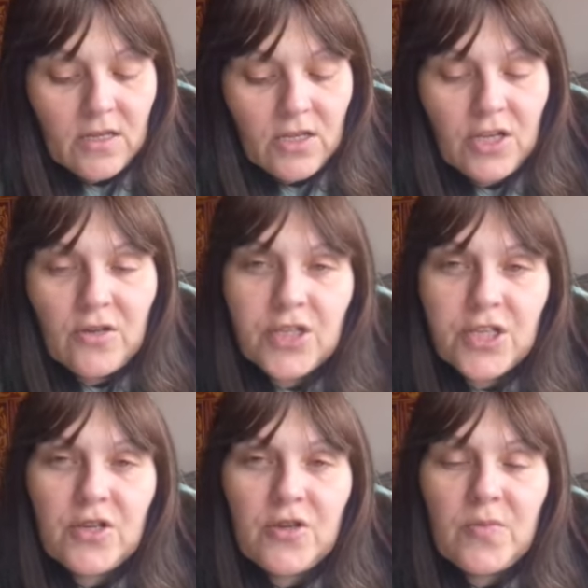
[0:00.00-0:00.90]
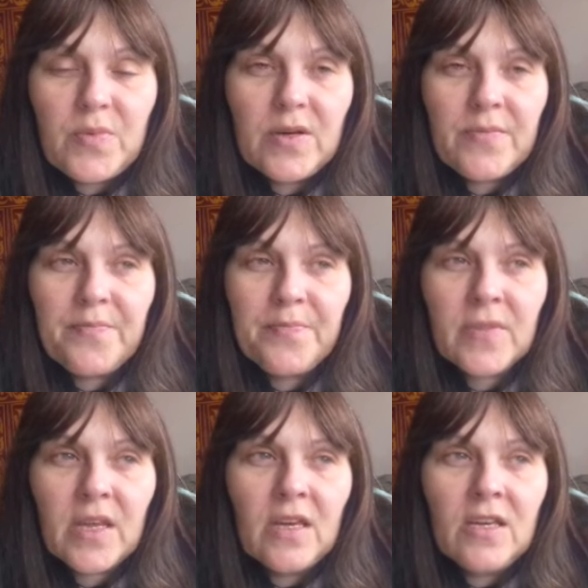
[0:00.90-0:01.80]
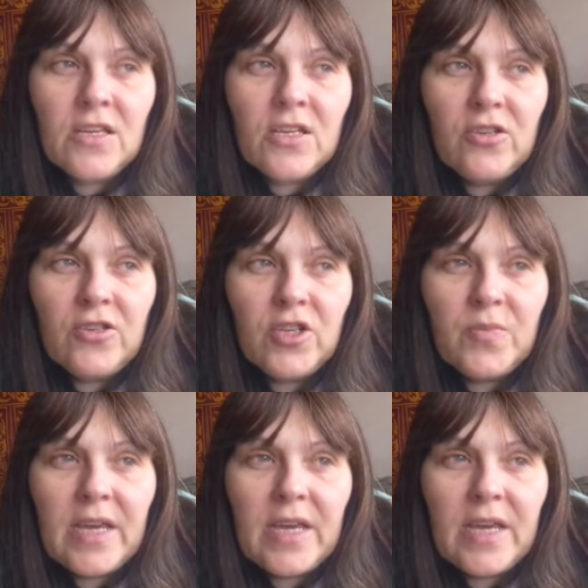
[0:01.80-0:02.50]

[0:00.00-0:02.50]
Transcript: YouTube YouTube